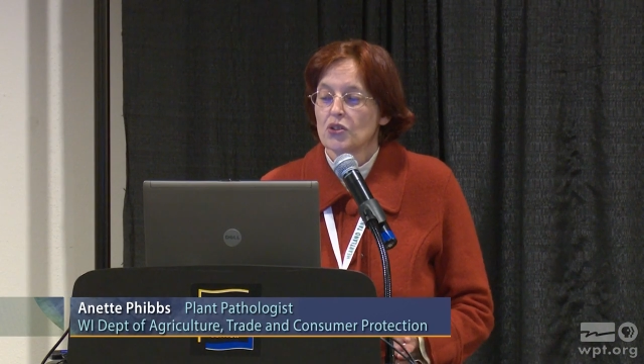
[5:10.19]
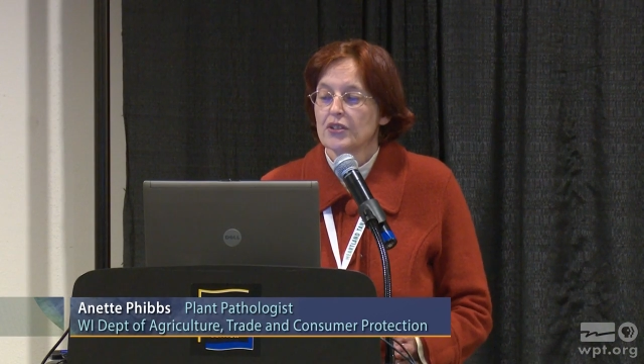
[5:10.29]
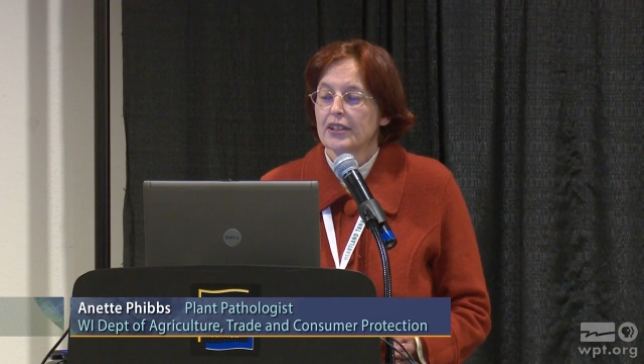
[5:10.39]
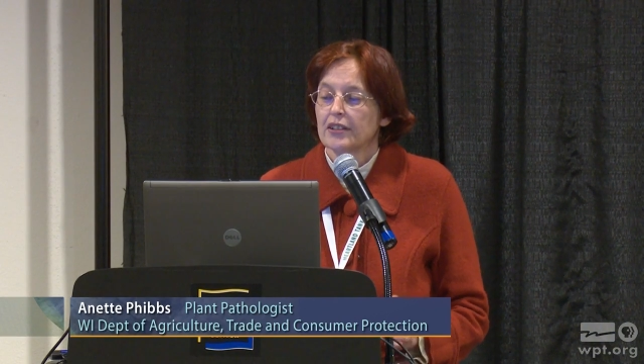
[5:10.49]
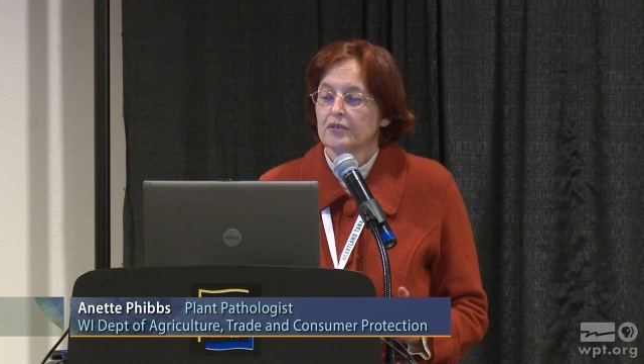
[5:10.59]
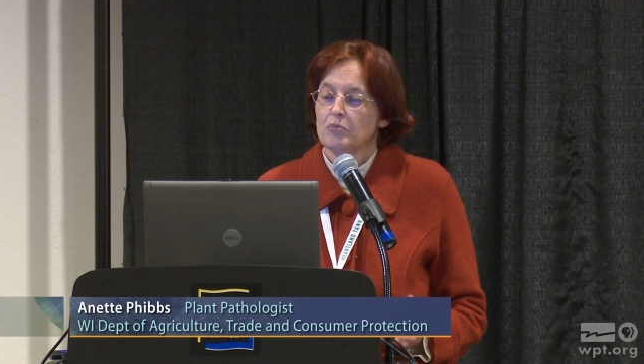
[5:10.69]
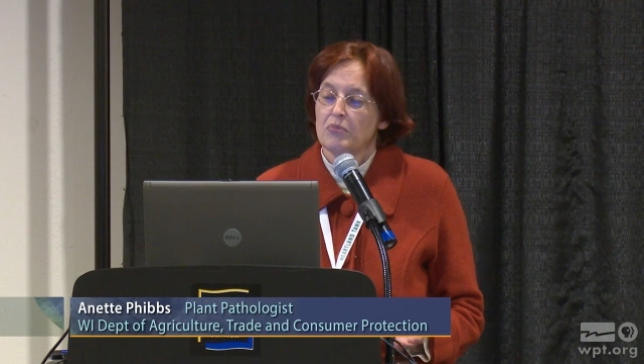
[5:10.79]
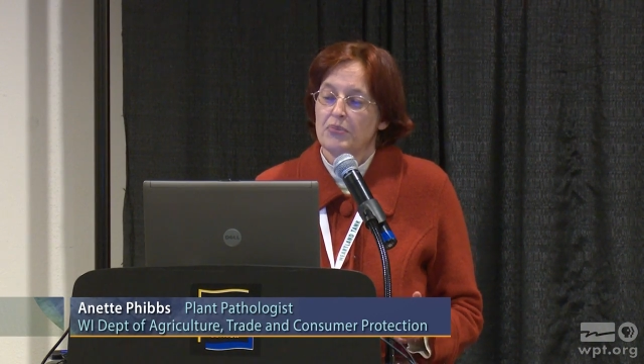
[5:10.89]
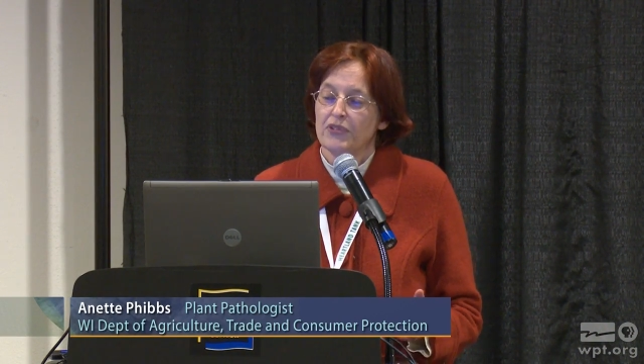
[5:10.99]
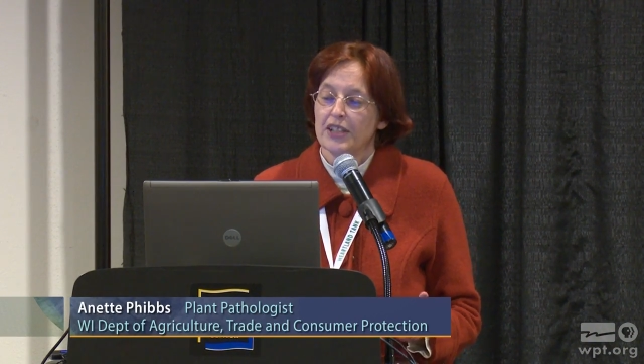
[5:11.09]
like
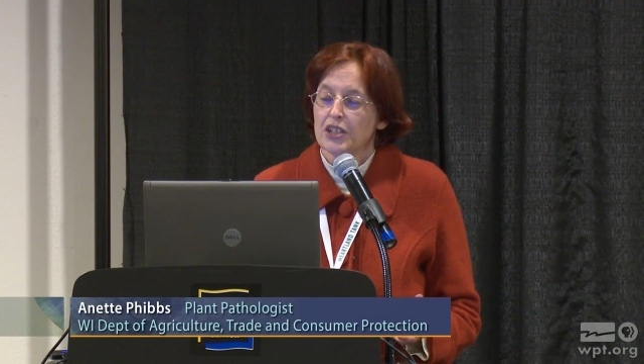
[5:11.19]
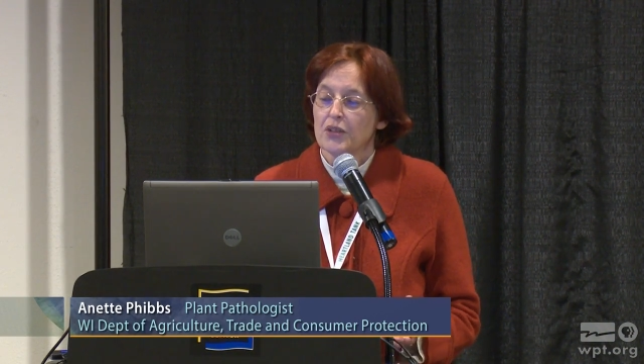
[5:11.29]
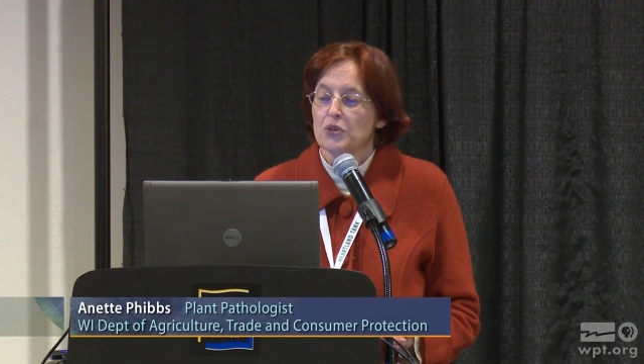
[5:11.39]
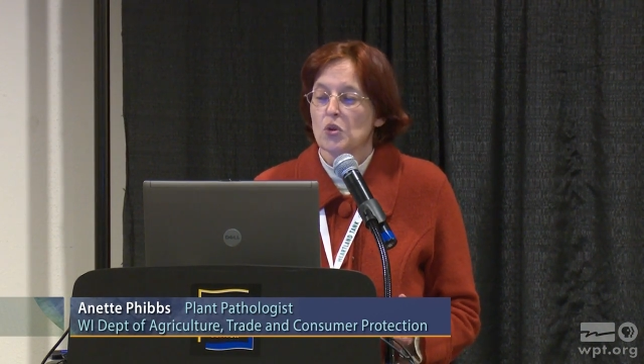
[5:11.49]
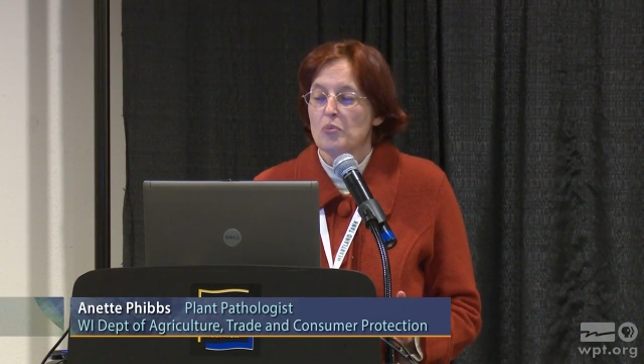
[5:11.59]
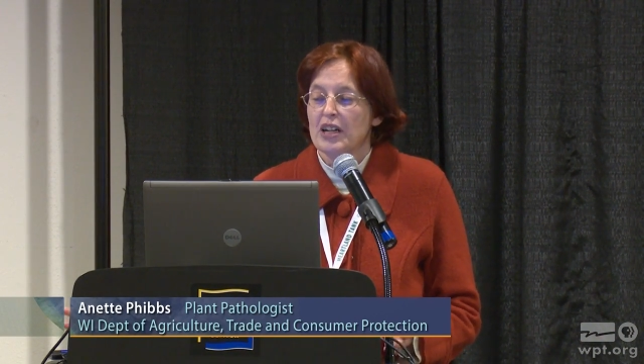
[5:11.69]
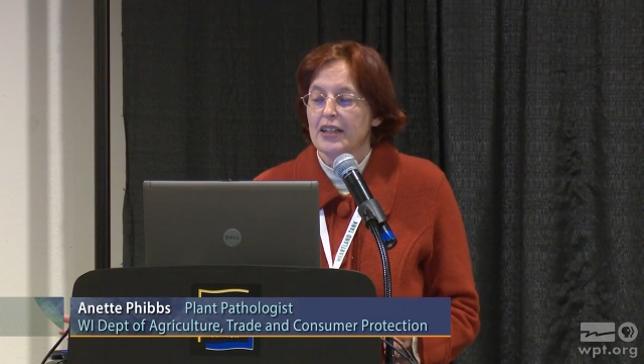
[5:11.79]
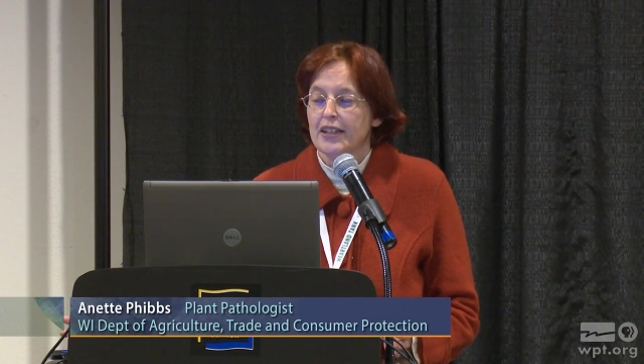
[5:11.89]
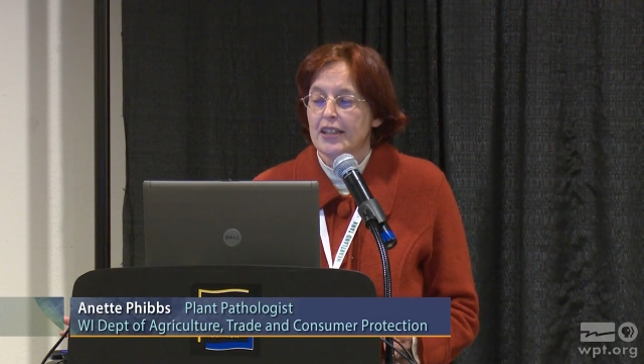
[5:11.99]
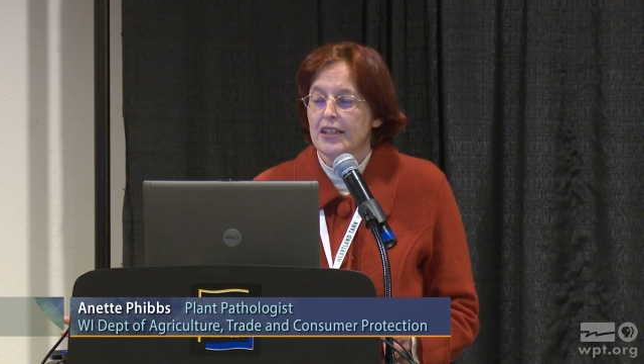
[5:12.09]
Phytophthora
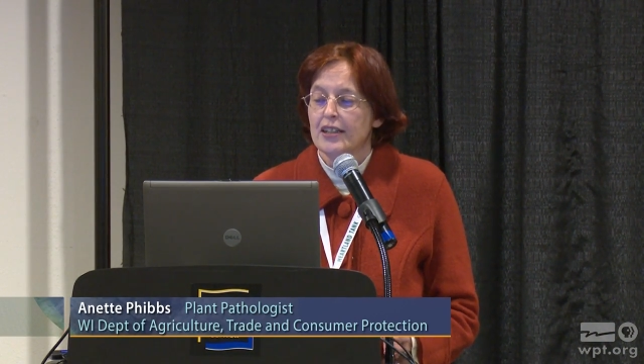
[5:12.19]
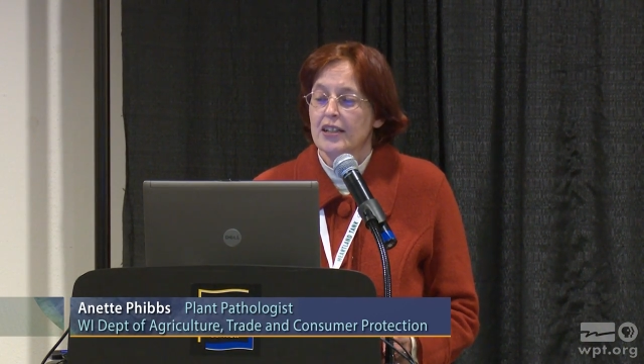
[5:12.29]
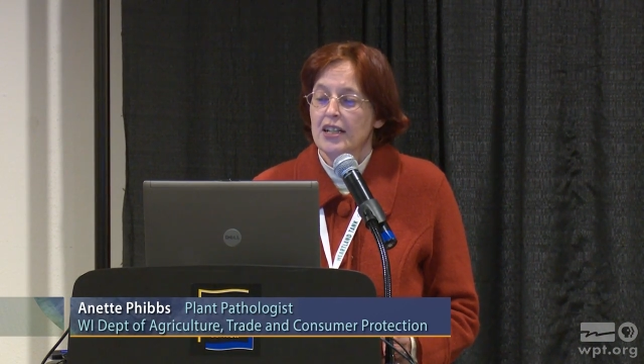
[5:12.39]
piney,